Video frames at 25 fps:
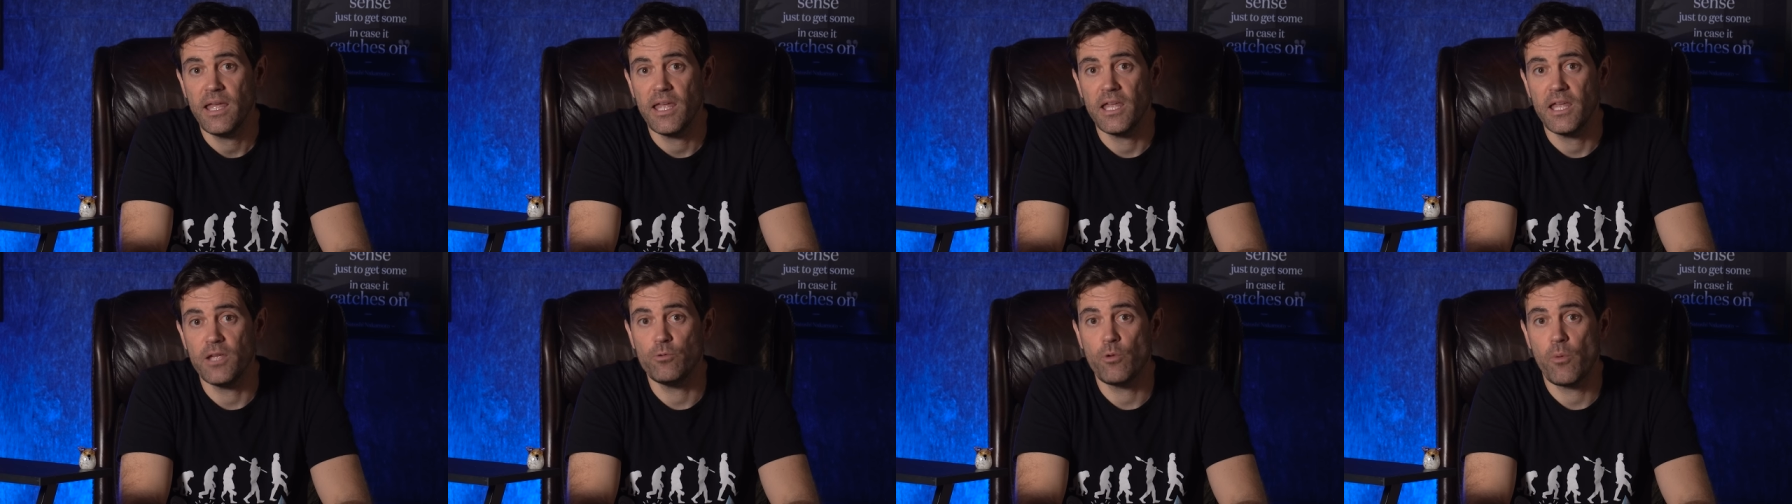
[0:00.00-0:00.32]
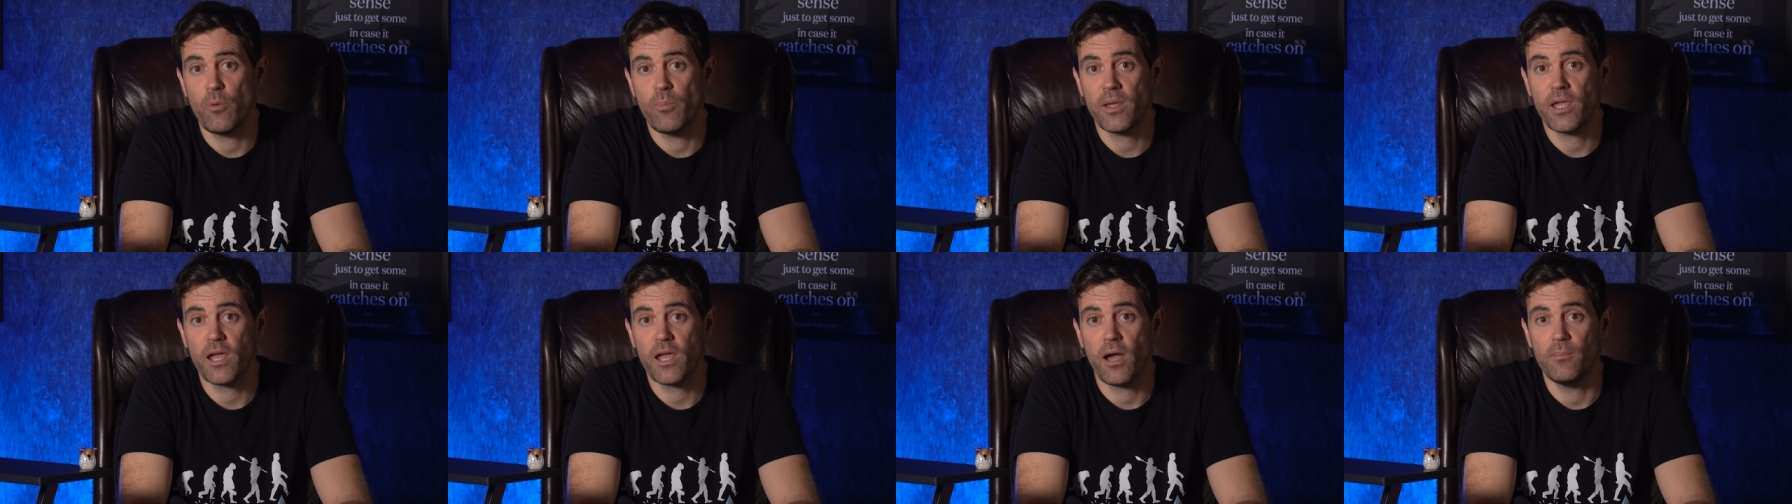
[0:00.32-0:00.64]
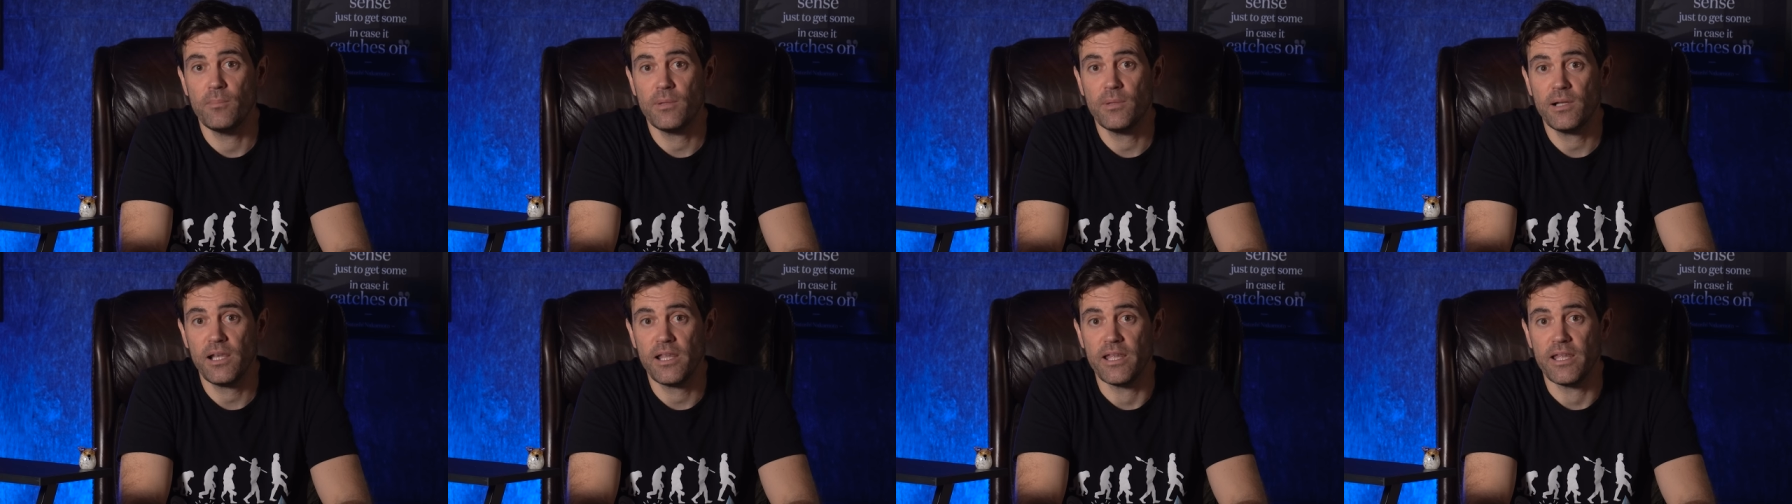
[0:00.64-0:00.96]
it will
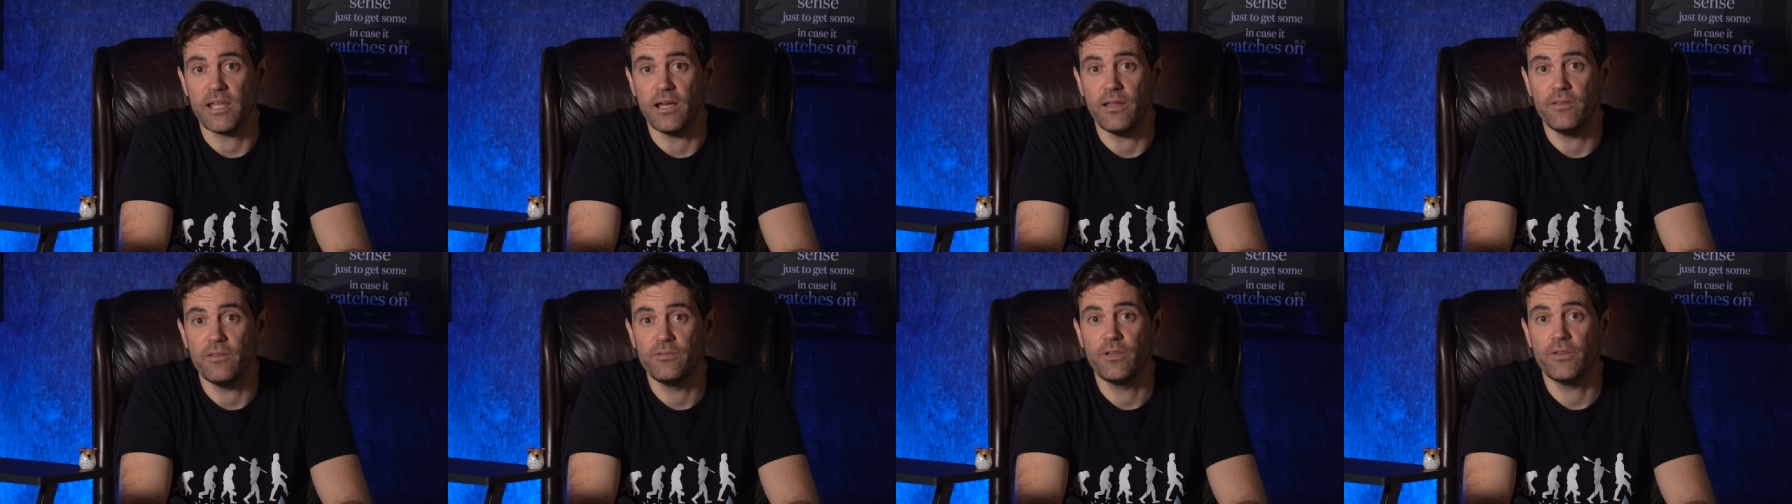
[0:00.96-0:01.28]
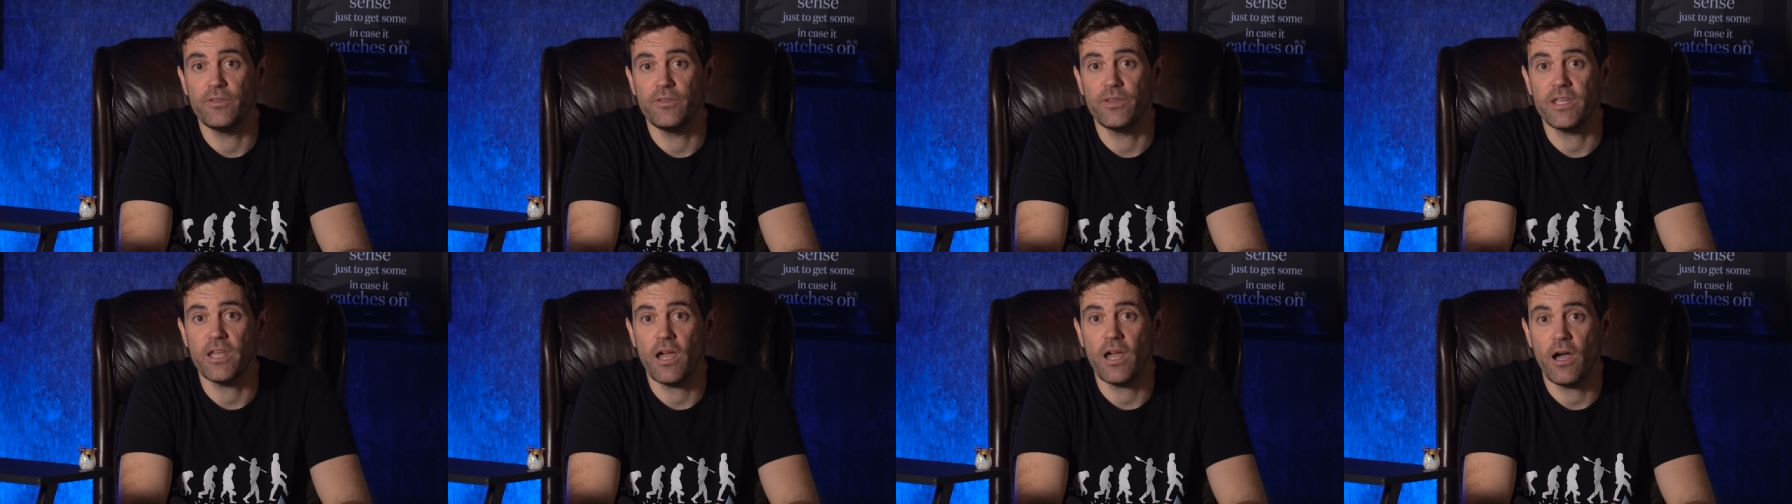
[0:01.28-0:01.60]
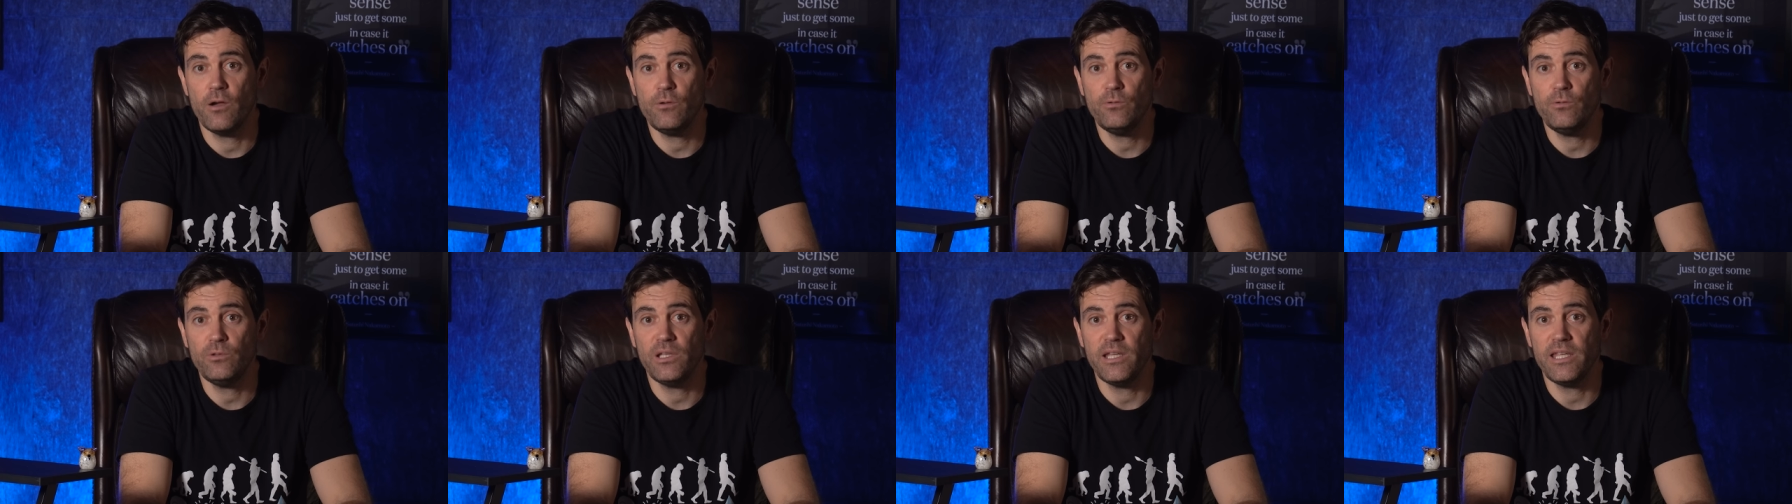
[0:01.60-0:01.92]
become clear that the
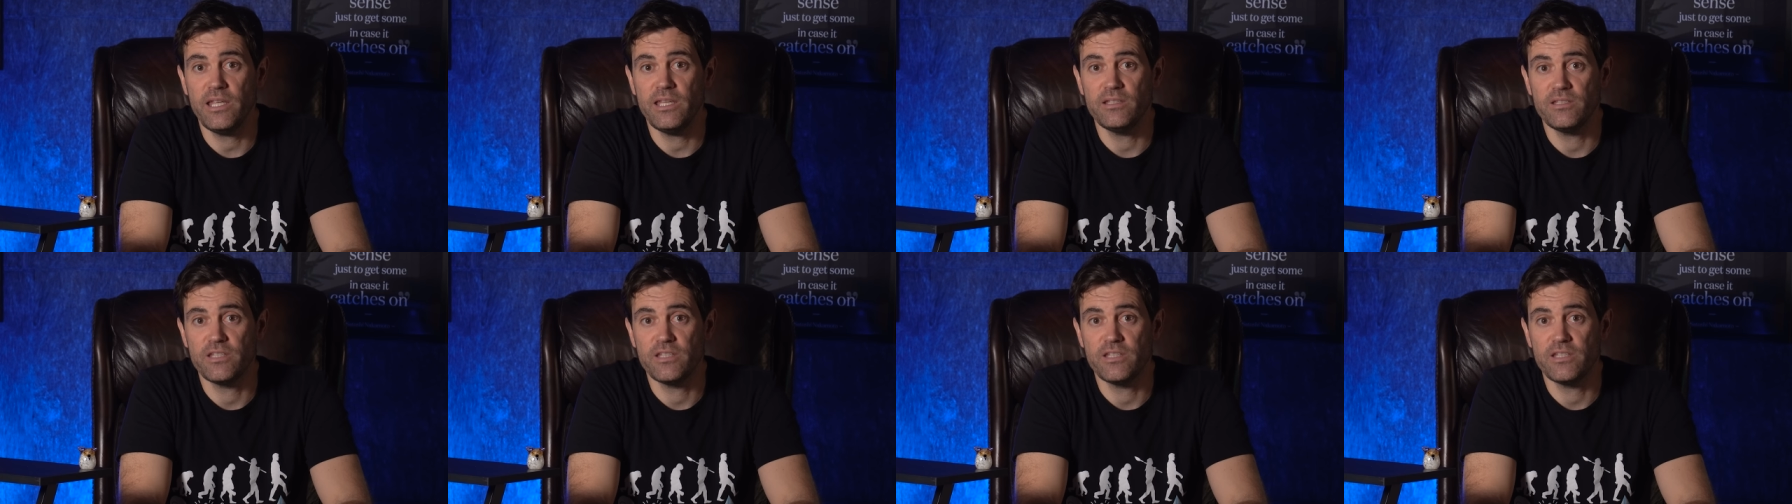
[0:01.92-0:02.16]
only